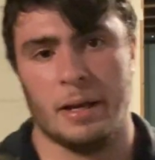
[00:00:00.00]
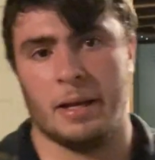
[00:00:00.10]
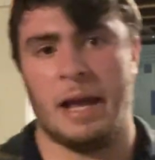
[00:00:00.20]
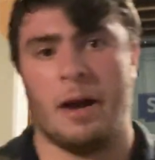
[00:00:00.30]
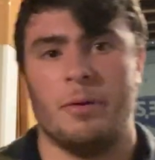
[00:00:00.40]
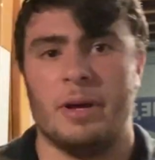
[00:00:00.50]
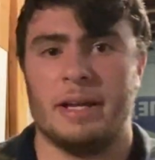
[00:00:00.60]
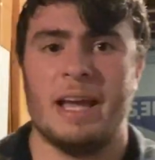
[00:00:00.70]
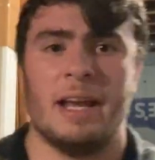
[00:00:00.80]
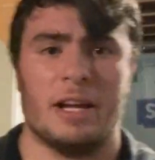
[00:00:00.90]
Now,
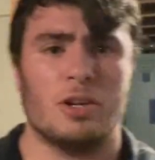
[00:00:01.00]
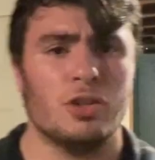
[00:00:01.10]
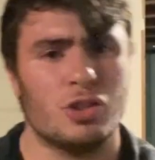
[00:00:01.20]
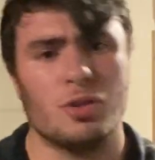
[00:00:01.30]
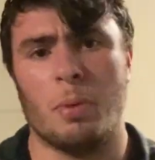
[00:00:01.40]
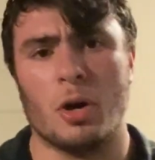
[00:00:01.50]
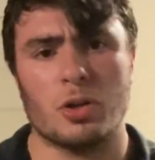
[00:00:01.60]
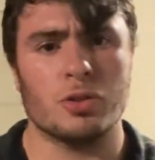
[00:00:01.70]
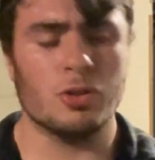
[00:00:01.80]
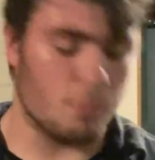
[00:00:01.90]
again, I could just do
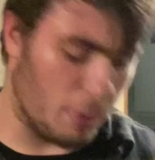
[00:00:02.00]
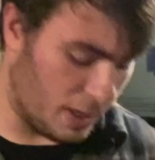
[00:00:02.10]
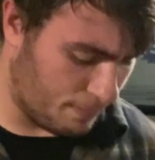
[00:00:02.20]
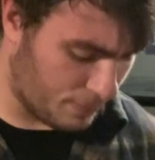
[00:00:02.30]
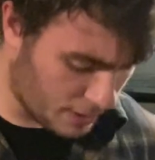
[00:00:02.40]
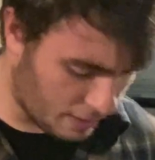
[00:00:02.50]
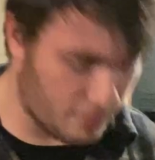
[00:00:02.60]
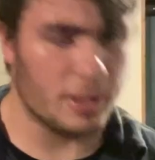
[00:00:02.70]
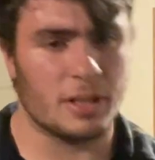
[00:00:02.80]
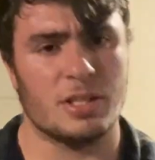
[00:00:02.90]
partials, but I
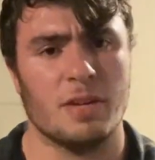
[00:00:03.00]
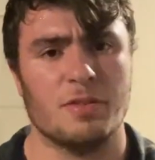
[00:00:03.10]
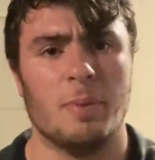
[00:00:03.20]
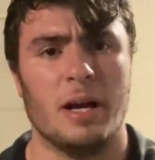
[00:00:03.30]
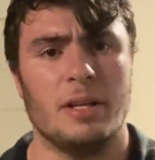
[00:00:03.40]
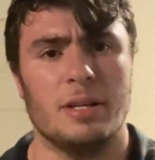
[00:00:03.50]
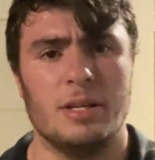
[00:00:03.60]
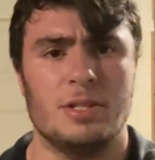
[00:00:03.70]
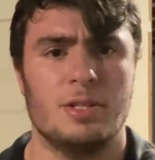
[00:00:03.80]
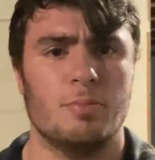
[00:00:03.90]
feel like a self spot
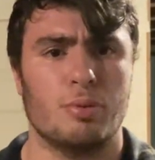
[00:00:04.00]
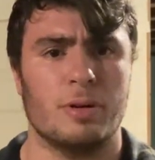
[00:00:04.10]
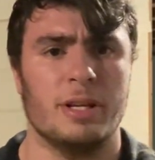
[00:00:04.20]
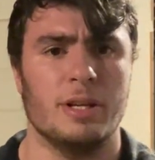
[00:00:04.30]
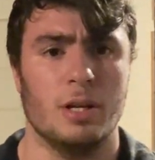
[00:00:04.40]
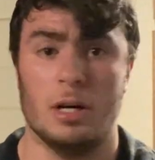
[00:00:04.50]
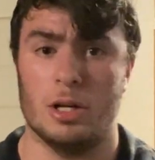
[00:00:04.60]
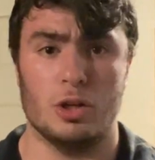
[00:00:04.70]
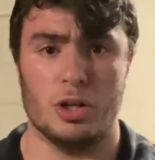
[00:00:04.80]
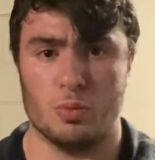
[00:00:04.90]
is pretty
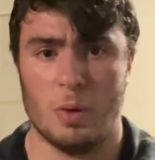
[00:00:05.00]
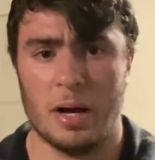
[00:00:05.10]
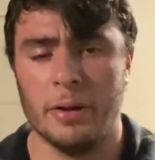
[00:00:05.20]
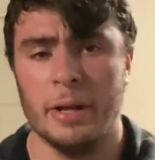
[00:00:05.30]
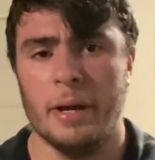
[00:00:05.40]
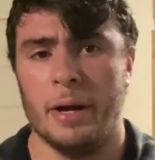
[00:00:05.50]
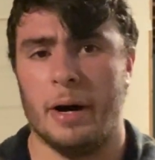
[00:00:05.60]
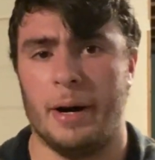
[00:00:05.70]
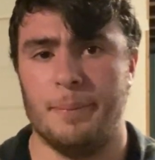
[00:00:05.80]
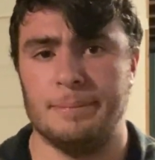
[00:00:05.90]
good as well.
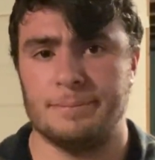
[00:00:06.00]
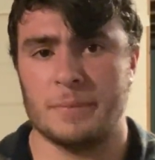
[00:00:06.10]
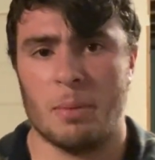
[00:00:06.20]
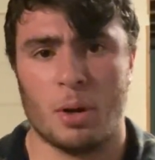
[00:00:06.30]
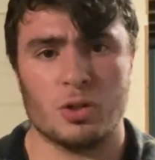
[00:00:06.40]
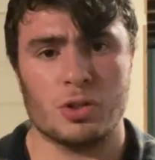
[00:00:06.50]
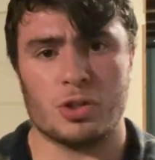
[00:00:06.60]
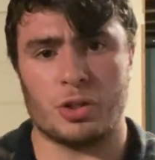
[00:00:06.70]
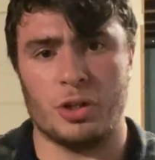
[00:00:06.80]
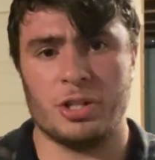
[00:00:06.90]
Partials
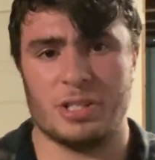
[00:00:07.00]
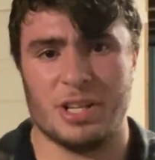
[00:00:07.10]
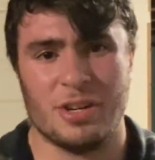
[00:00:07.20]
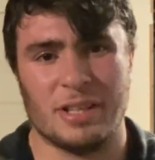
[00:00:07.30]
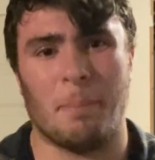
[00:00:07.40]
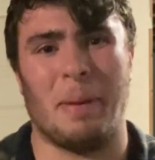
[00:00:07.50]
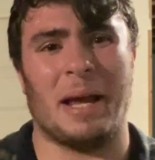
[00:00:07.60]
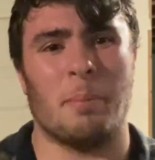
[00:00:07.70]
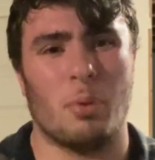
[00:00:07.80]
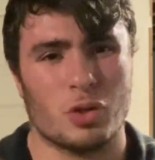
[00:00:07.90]
are good because then you get the
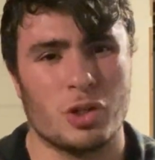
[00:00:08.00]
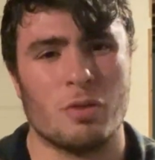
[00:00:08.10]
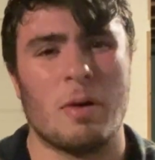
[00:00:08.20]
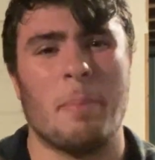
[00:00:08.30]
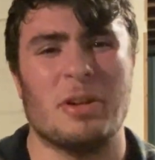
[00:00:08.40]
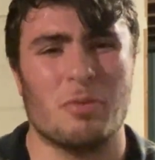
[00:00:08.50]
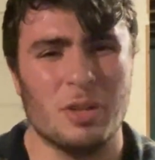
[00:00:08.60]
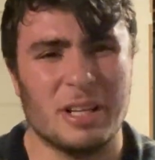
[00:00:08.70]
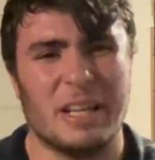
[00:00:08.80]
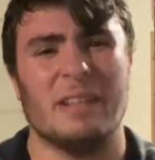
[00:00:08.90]
bottom portion of the rep and you
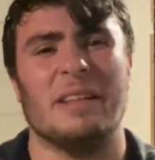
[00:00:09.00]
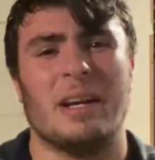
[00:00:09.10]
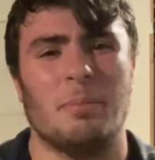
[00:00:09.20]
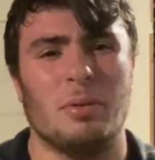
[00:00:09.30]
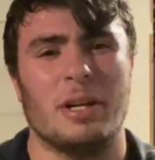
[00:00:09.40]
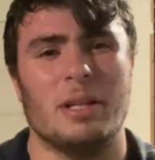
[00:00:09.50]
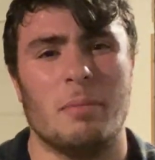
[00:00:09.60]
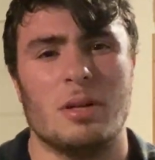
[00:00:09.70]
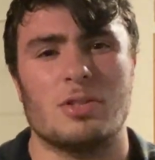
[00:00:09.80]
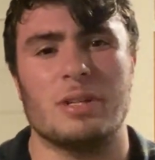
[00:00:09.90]
really get a lot of blood in the
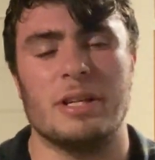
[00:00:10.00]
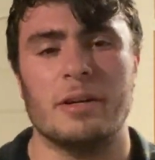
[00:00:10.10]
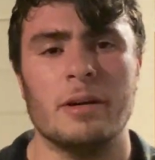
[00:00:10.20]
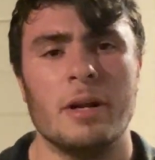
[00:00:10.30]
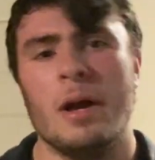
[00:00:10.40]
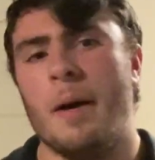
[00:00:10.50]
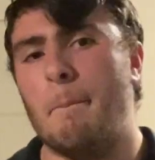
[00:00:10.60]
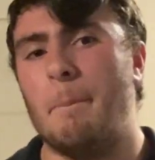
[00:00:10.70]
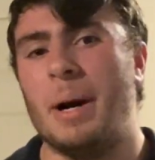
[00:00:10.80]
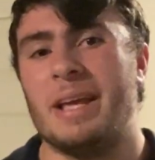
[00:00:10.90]
muscle here.
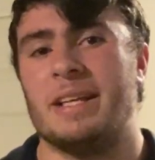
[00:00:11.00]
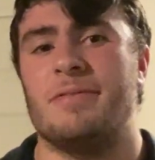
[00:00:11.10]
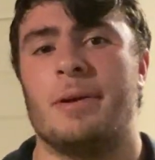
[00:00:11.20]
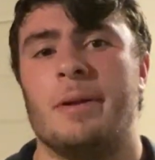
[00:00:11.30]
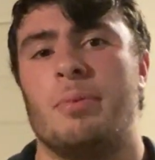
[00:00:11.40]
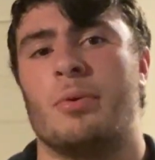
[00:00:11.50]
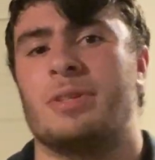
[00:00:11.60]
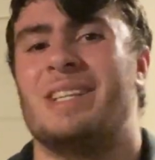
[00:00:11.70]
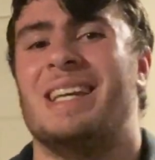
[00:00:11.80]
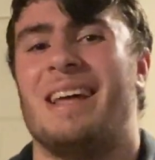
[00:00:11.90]
But it's very important
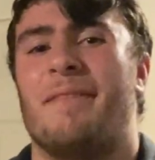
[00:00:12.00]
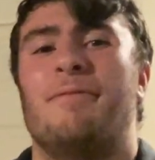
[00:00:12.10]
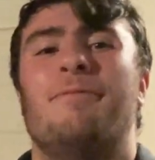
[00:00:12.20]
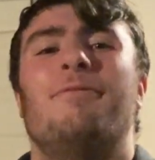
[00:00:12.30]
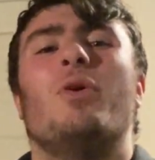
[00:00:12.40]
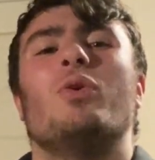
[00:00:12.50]
to get that full